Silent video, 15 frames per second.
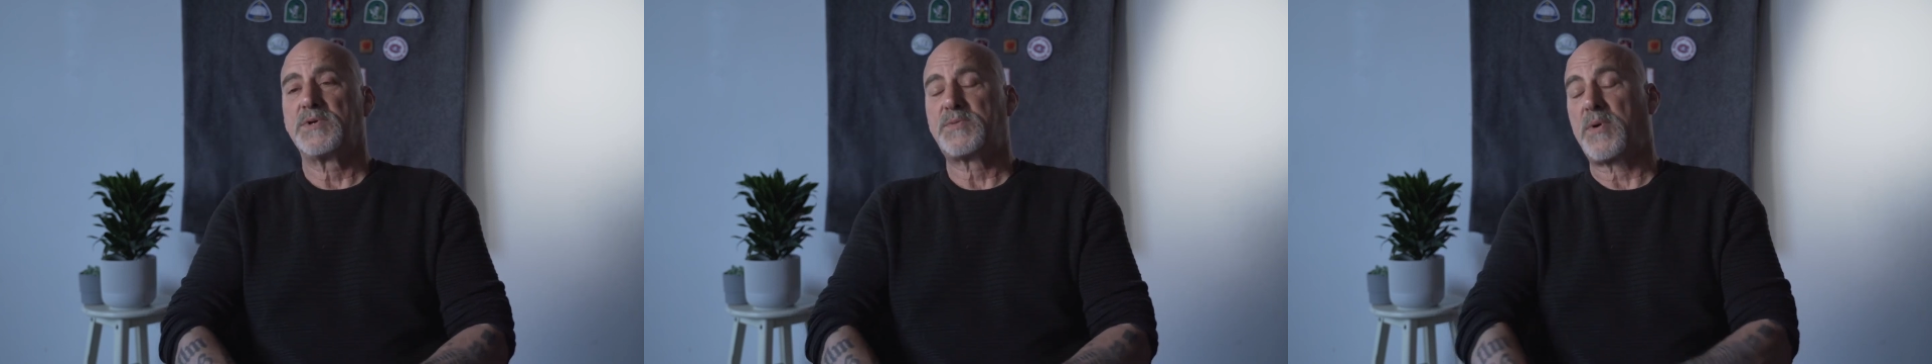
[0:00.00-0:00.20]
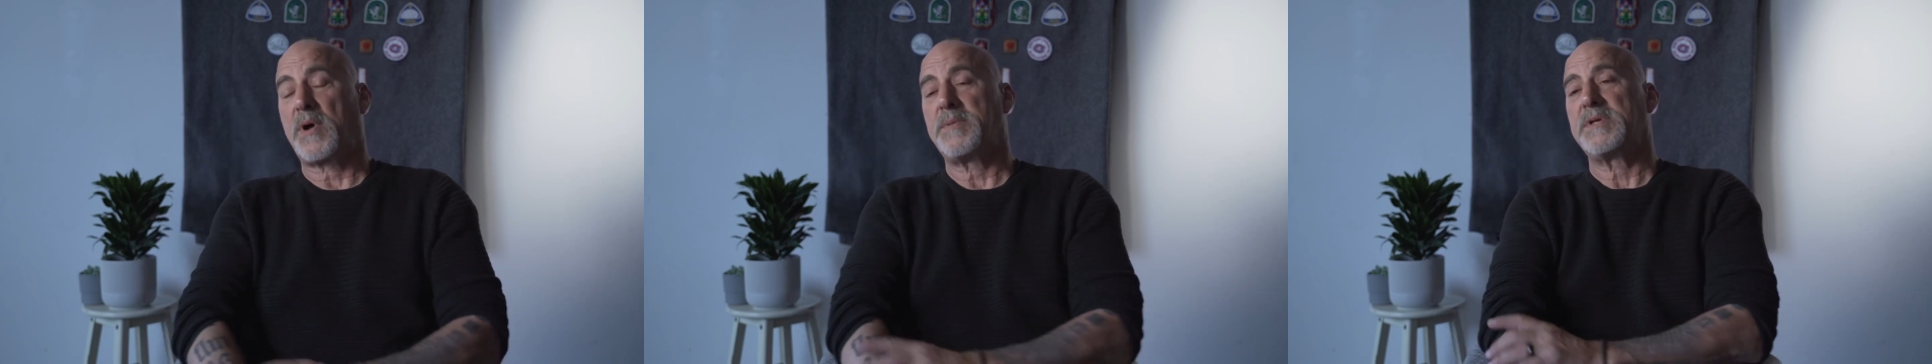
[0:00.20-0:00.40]

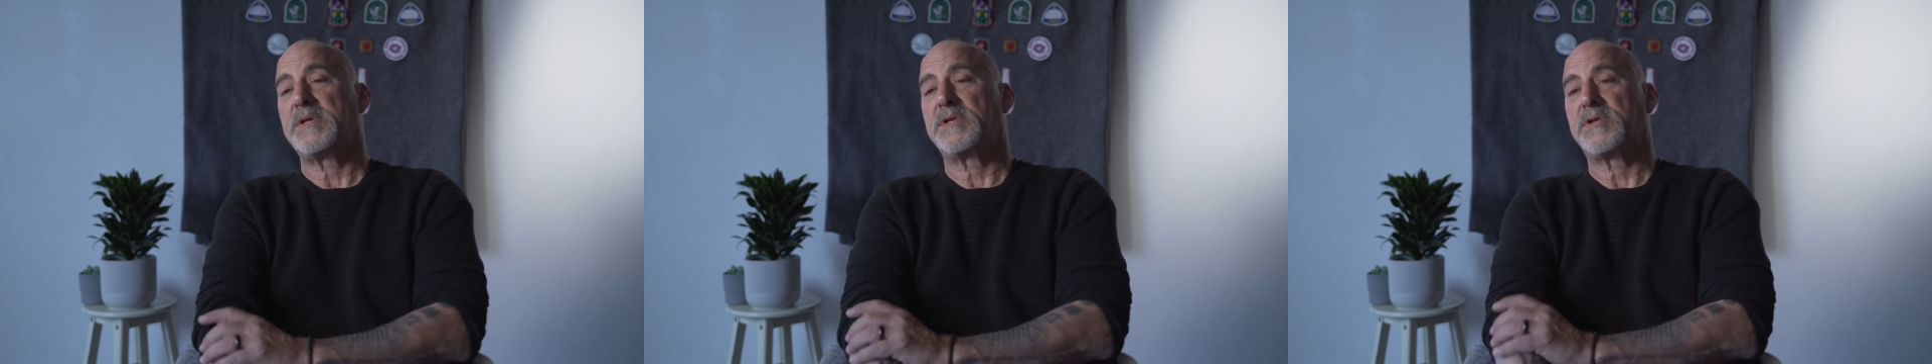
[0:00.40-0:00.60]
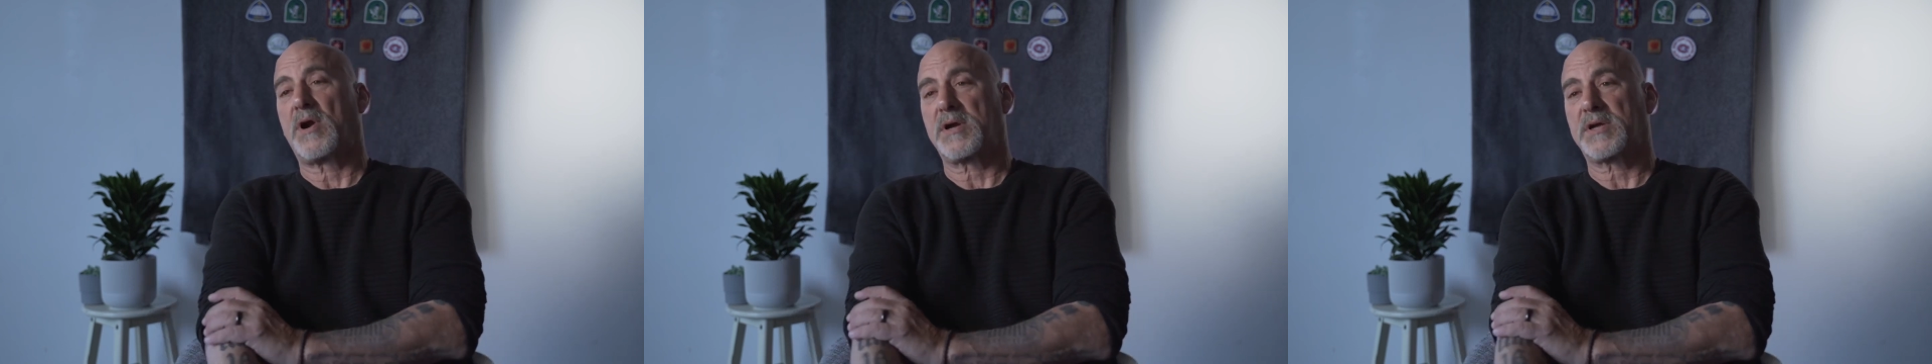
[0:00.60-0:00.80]
probably
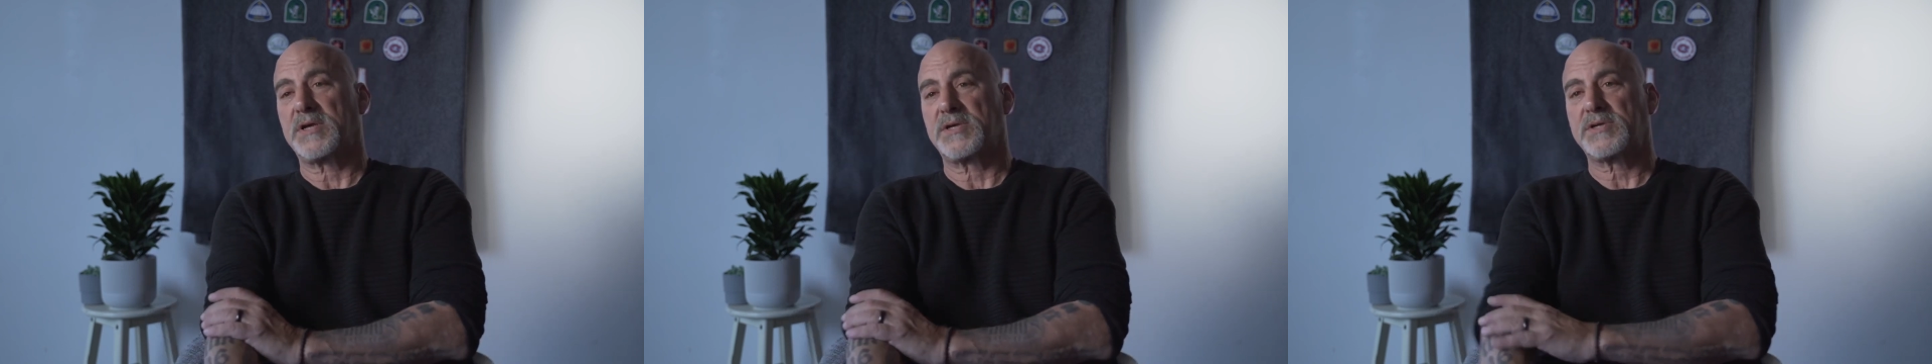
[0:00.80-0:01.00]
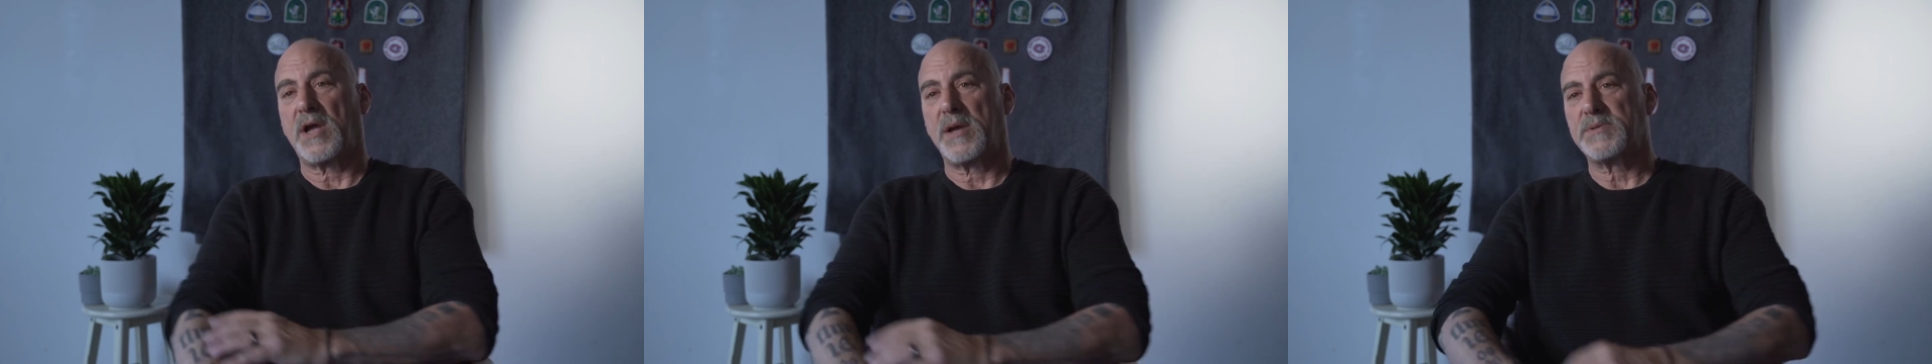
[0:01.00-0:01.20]
the
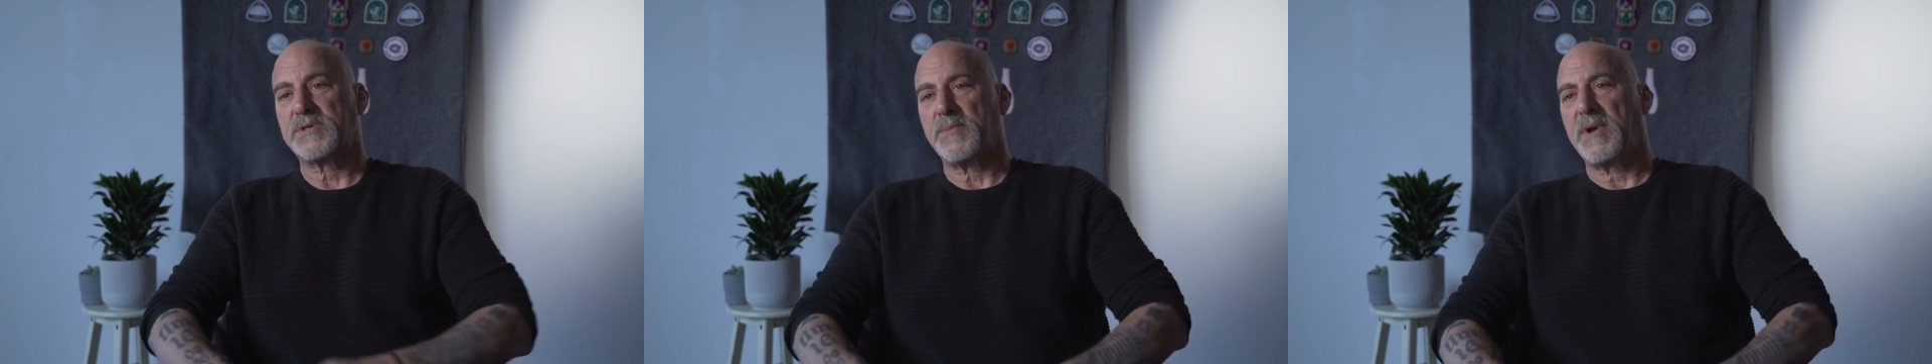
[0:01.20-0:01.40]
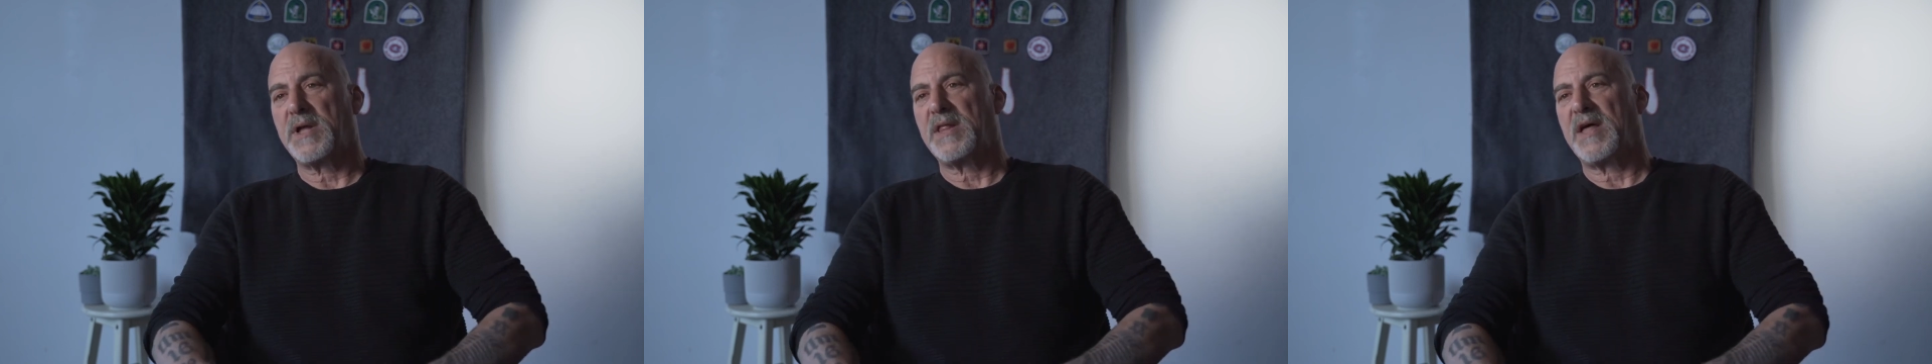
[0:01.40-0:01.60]
darkest times
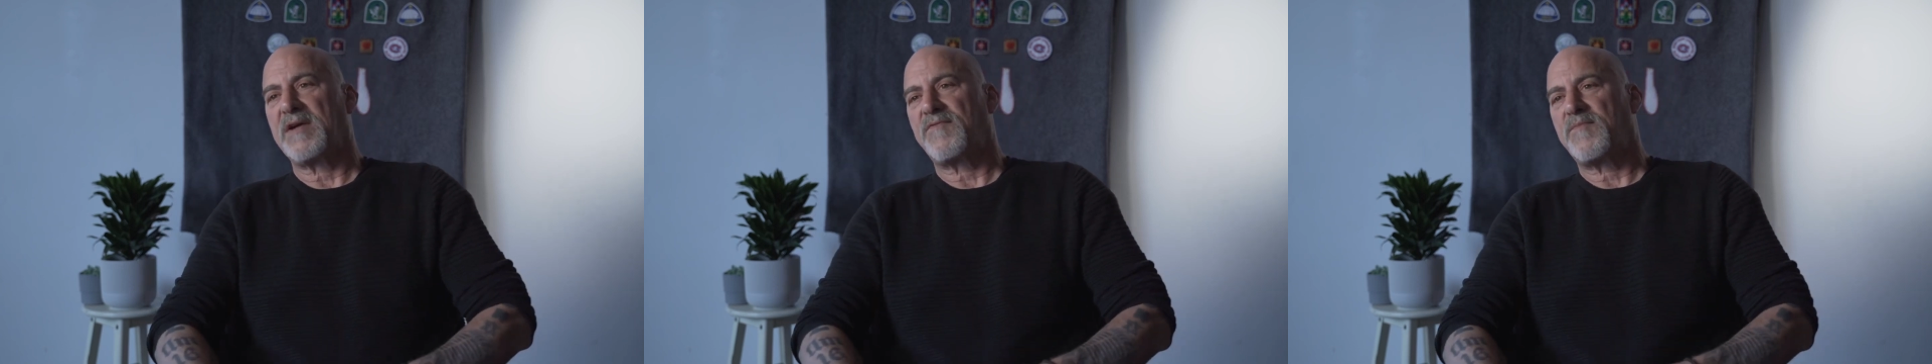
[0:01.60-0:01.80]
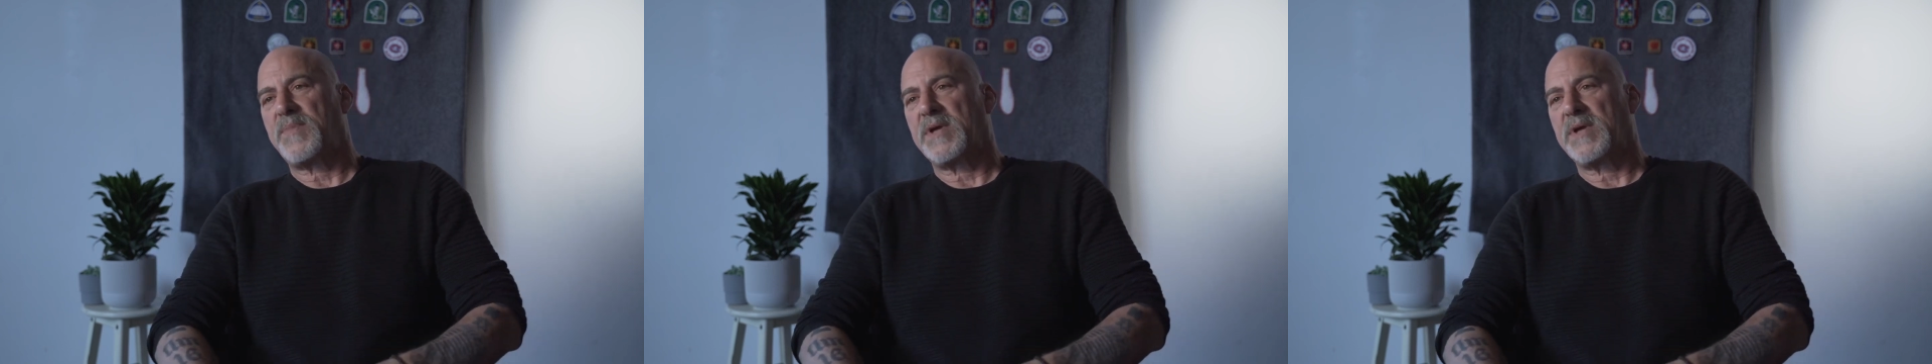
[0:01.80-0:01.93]
of my life,